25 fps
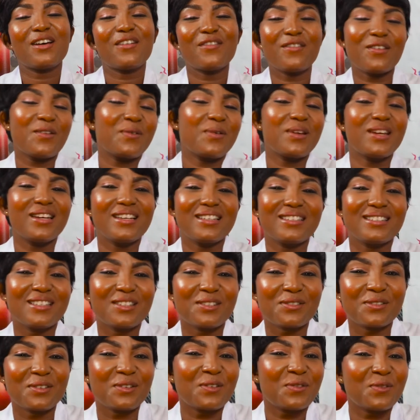are very
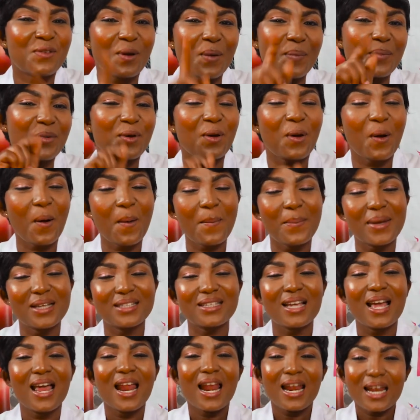necessary. Drop your
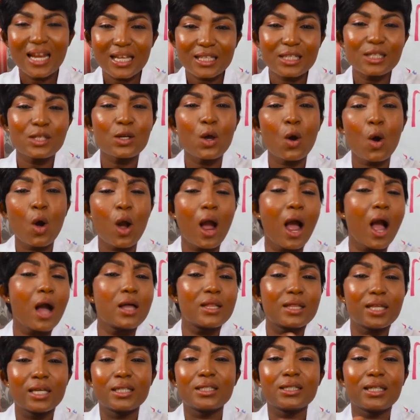comment. Let's know
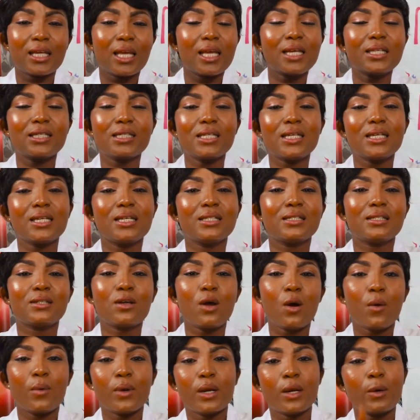how the education is
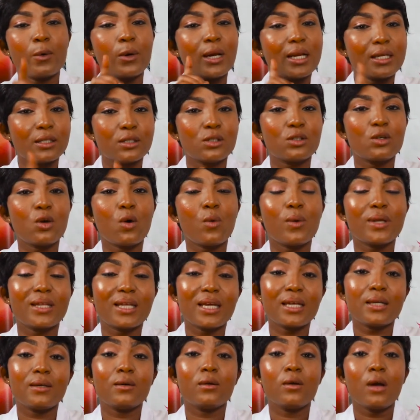going. Let's know
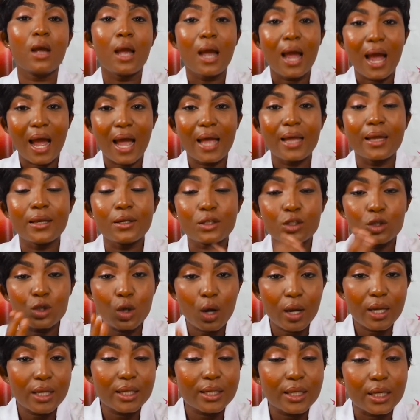whether you are
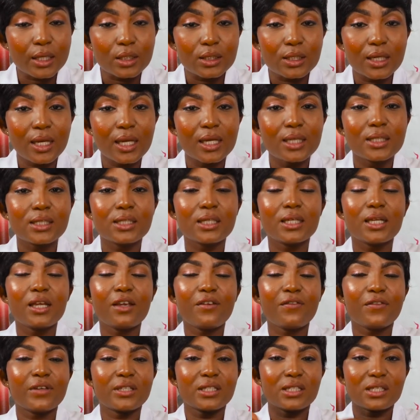enjoying the education,
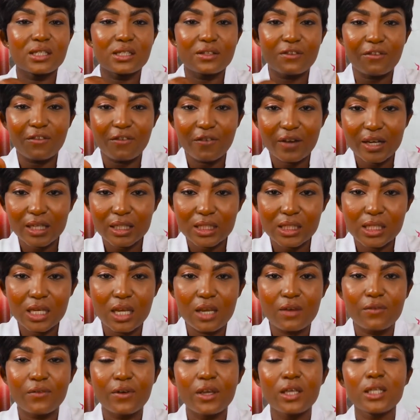if it is
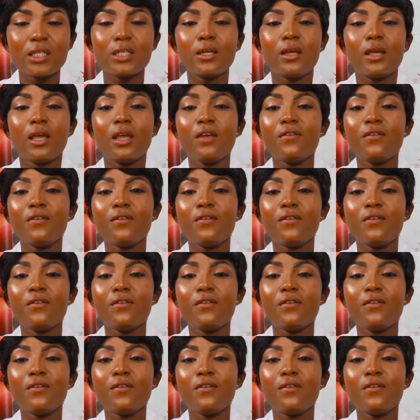effective, if